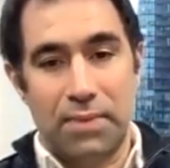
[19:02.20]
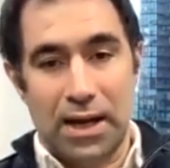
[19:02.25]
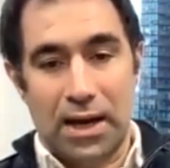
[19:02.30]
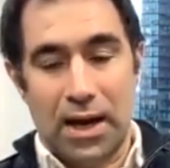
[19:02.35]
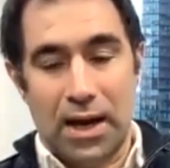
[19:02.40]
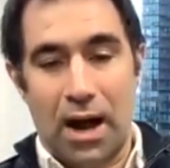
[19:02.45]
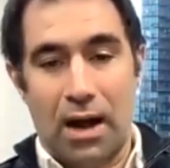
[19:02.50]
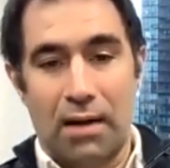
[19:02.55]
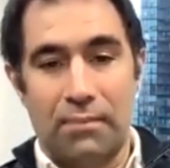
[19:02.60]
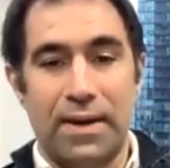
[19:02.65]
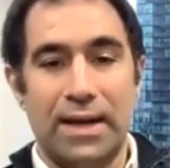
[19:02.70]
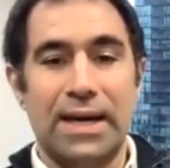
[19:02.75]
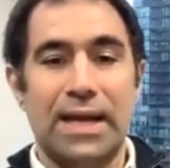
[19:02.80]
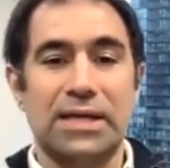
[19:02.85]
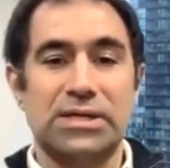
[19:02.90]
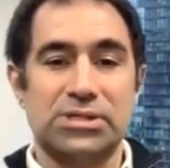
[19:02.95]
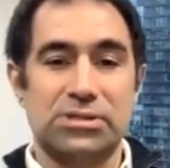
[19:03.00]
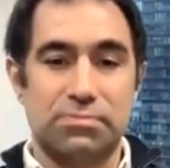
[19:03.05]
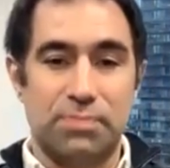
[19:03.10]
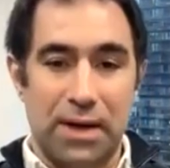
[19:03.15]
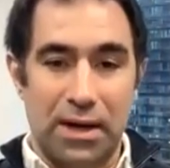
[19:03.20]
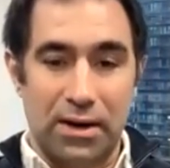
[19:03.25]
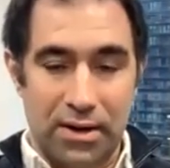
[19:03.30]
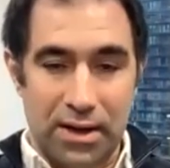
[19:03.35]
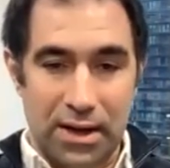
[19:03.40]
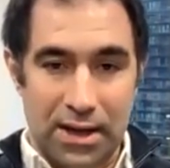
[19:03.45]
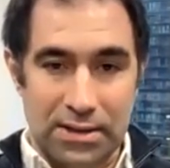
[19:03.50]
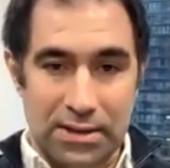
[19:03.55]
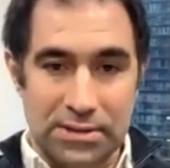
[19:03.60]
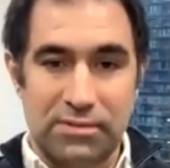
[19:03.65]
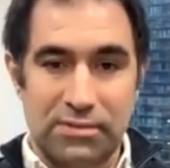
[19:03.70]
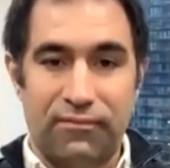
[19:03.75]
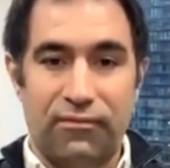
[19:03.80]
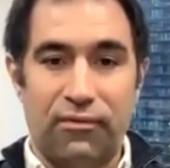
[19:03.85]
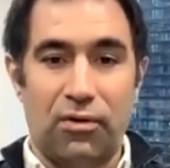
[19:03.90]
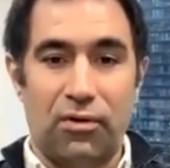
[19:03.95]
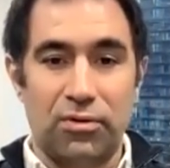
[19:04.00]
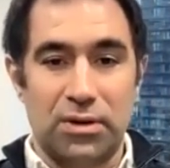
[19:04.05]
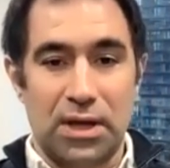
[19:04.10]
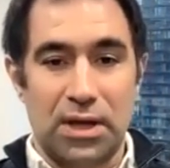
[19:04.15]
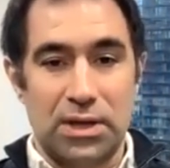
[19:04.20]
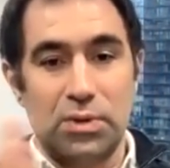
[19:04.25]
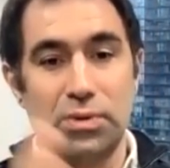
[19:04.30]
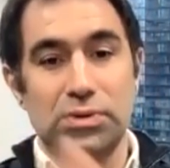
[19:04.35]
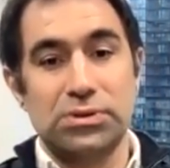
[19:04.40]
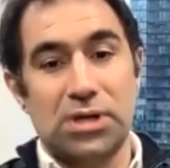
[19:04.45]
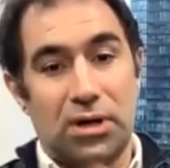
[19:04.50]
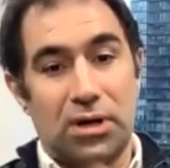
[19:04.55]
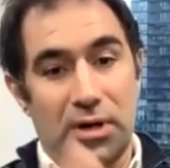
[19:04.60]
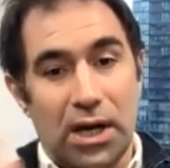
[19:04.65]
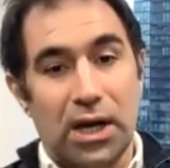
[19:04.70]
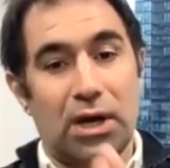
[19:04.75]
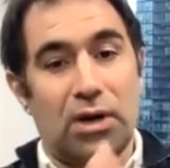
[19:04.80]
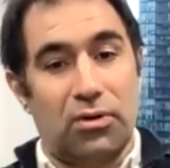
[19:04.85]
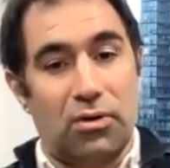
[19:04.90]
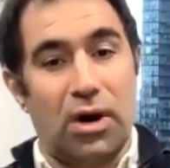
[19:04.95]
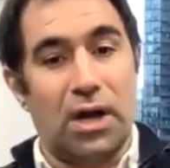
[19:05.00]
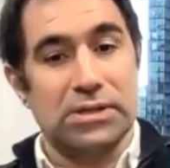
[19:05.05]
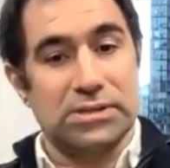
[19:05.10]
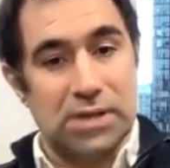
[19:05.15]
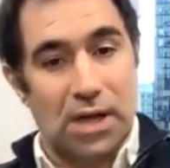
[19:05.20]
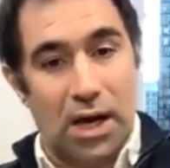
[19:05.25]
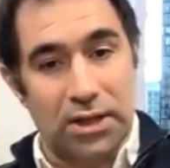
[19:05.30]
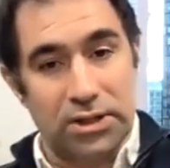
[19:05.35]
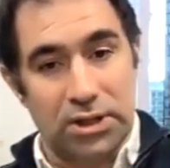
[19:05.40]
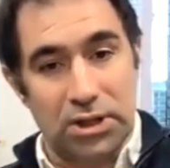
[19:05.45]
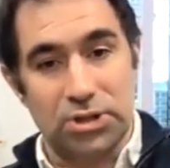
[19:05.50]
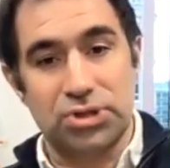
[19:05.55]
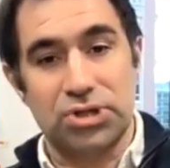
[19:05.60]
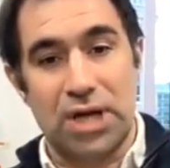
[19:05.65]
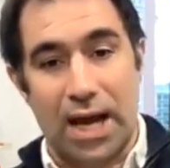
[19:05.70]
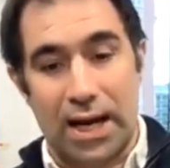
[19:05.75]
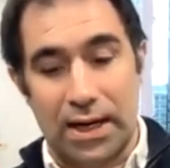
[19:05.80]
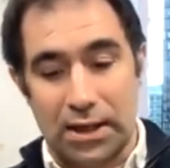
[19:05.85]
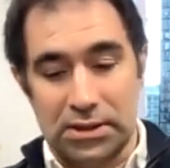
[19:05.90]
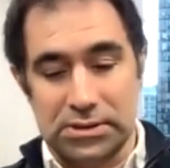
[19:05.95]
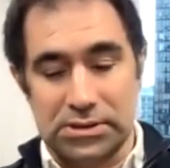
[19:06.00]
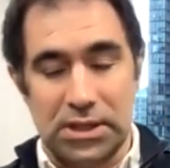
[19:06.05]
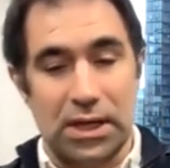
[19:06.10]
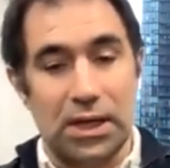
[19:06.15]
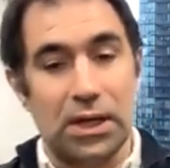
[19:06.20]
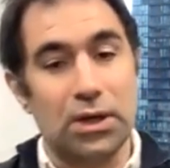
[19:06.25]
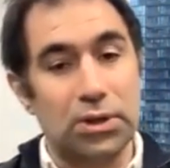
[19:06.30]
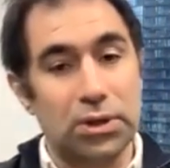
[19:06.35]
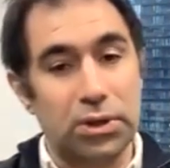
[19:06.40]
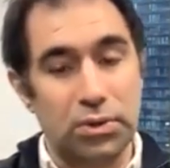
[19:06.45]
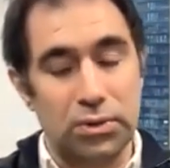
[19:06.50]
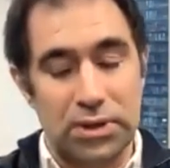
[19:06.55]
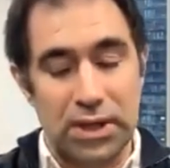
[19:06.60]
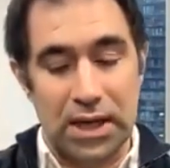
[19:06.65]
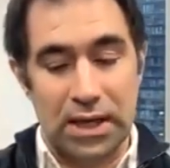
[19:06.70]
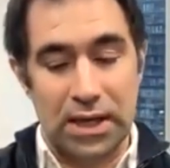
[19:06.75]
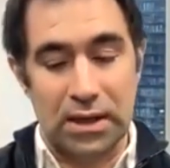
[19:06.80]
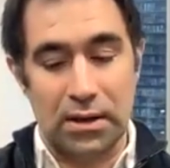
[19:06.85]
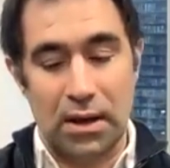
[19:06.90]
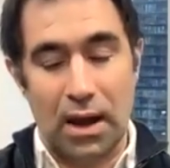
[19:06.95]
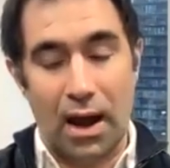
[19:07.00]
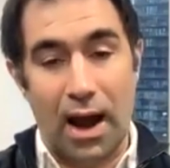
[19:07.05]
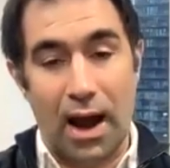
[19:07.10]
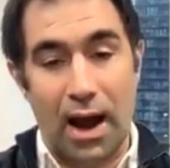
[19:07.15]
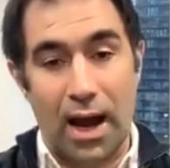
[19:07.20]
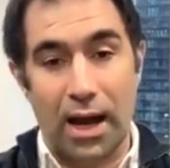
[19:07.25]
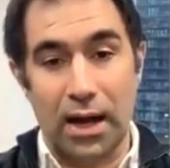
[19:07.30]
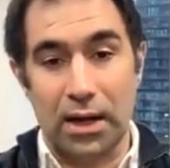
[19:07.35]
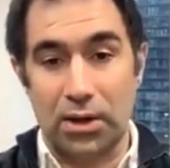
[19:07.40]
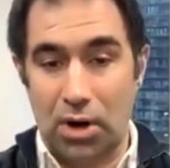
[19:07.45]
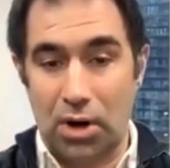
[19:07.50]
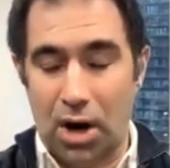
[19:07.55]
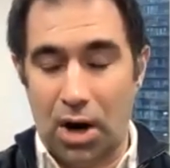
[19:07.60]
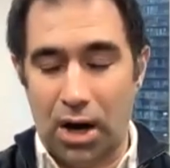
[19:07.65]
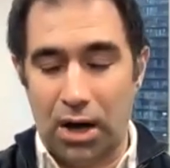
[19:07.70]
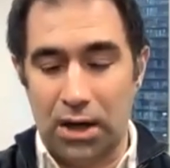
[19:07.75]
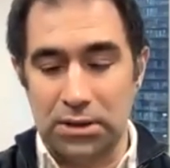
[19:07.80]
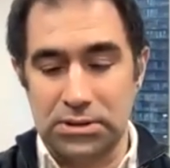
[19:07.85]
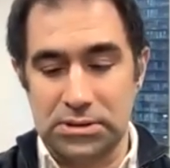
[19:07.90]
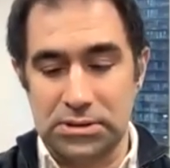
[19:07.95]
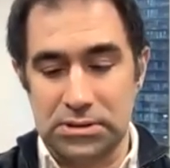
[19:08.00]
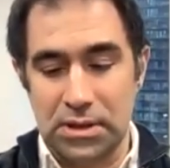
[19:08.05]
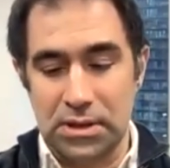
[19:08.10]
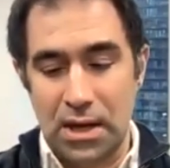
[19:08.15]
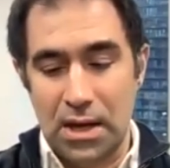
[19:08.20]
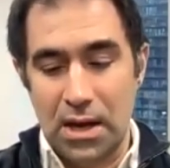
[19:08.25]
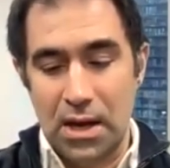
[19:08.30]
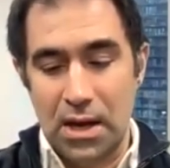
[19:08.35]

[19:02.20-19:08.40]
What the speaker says: become an experience for the user across other channels, including cards.